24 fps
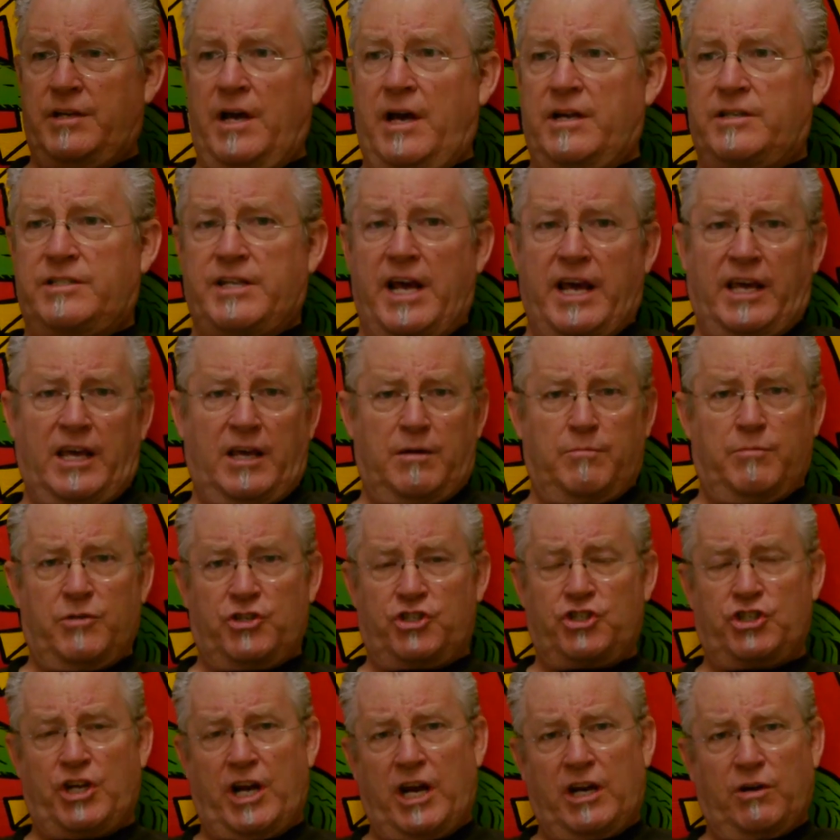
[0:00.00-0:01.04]
taking
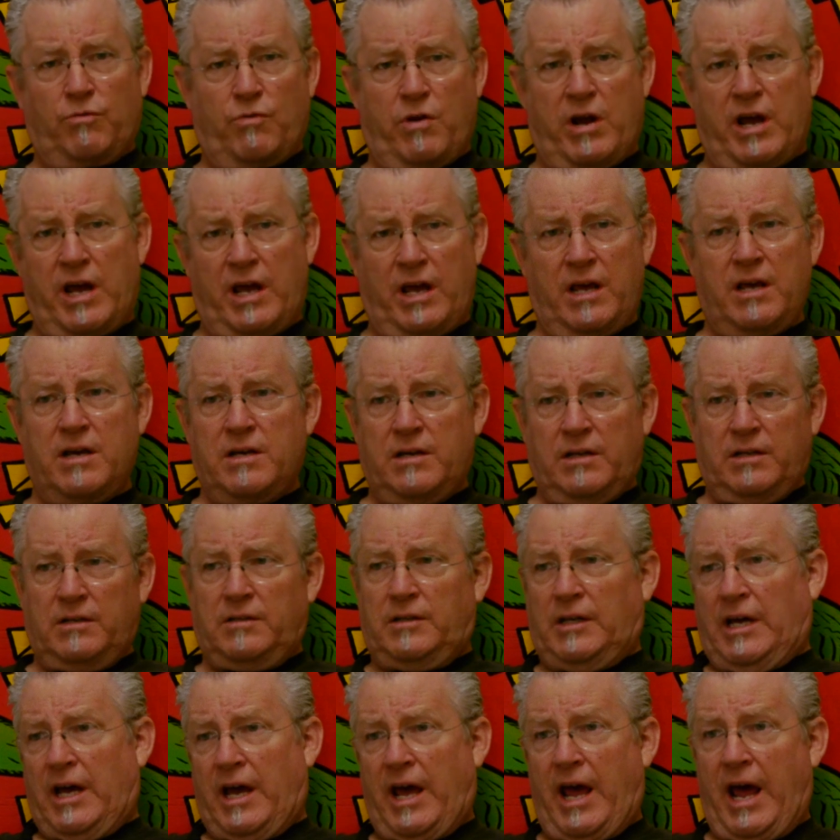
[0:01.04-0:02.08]
machinery
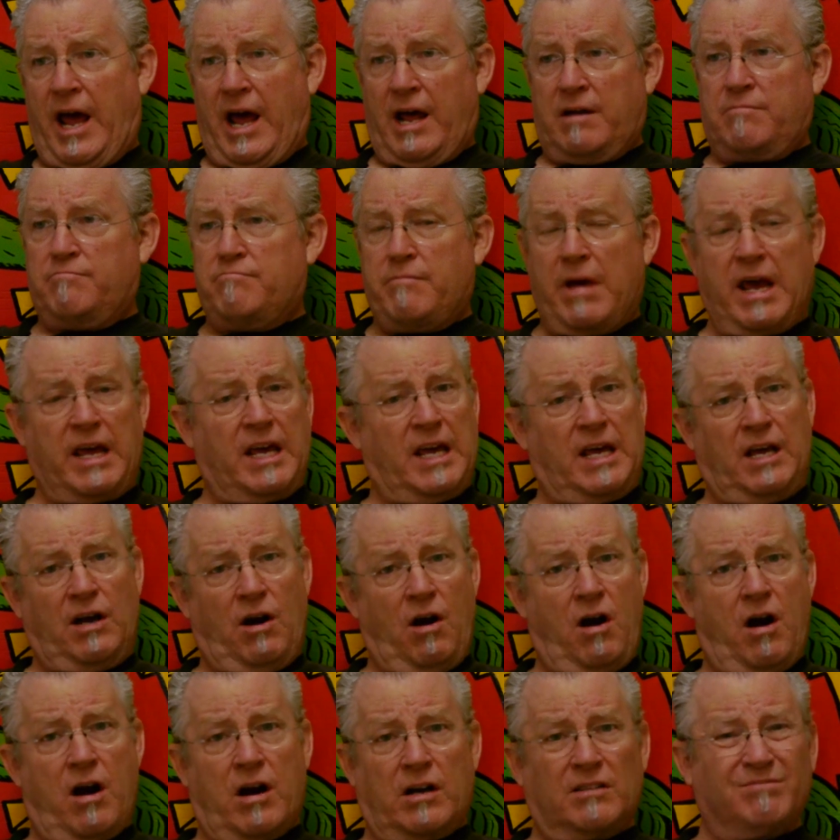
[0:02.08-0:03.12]
and making
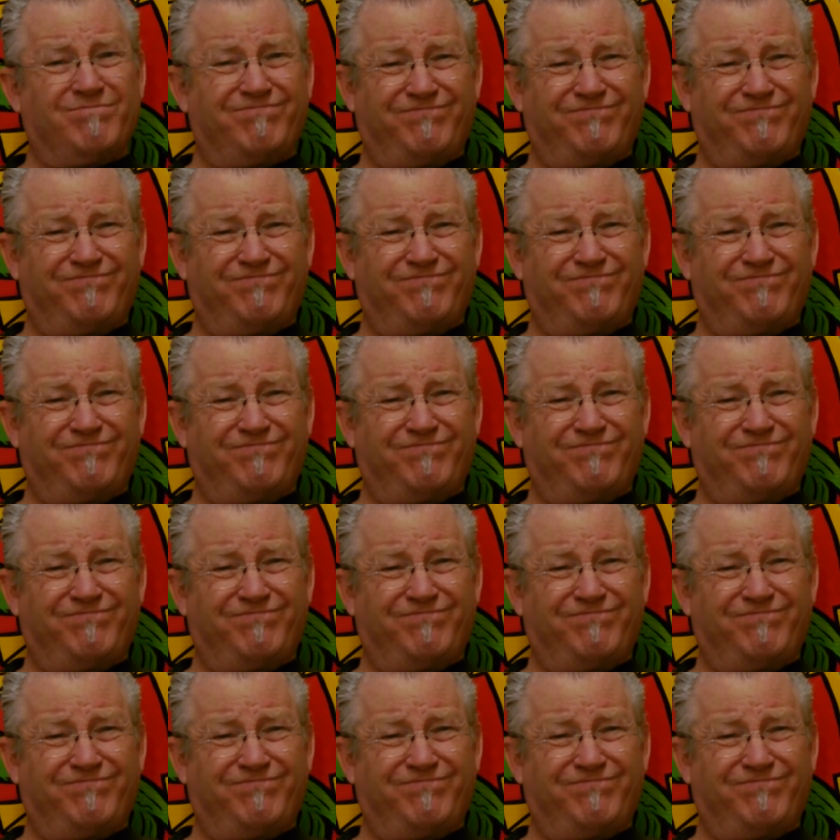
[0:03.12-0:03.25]
art.